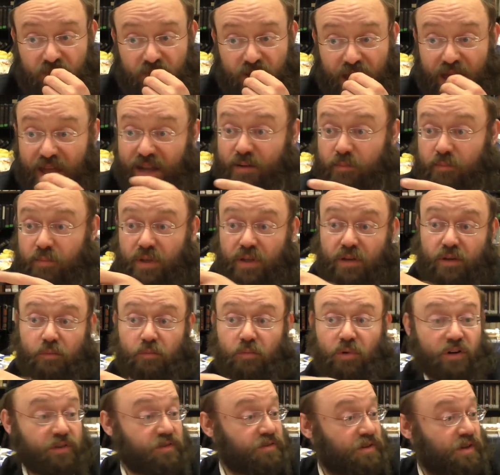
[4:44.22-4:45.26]
Adam,
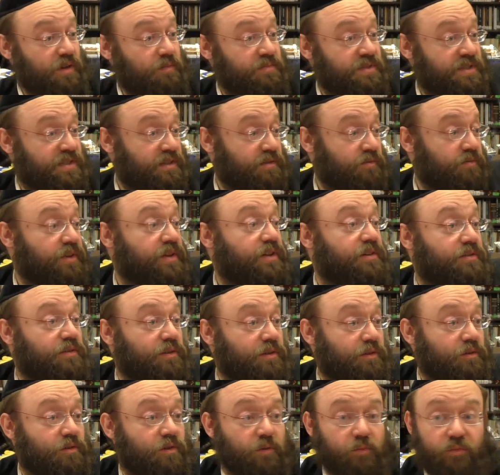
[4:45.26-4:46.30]
why don't you come sit over here
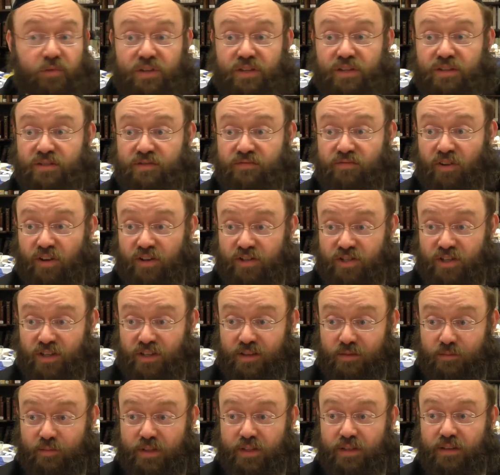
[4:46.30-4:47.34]
looking with this fine
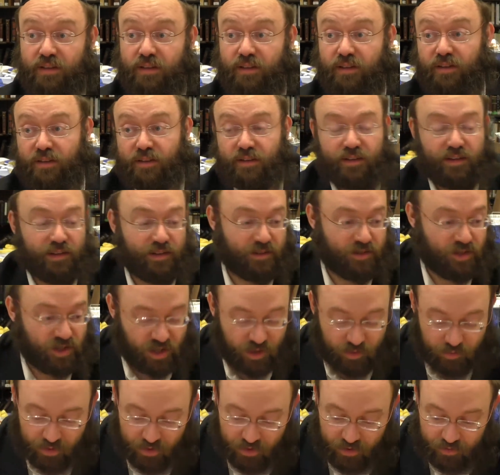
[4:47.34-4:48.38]
gentleman? He'll
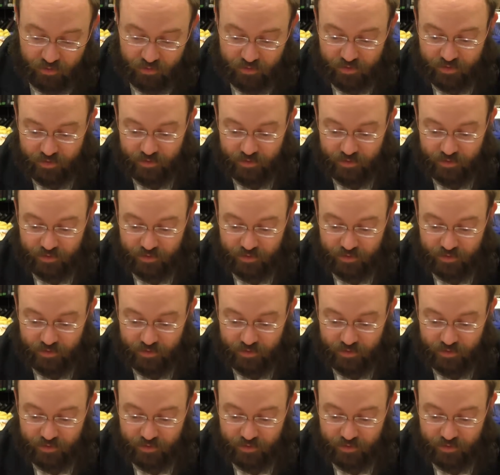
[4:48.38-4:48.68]
share with you.